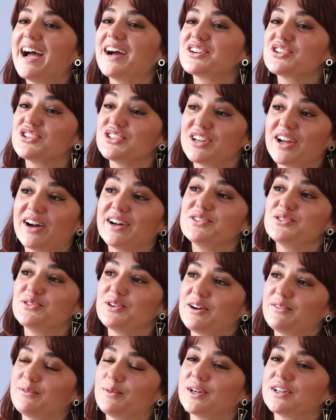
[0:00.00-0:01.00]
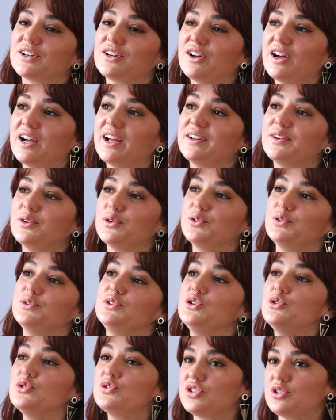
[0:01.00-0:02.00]
Actually, I do have one client who
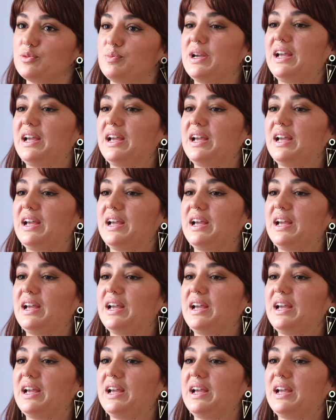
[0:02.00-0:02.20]
used to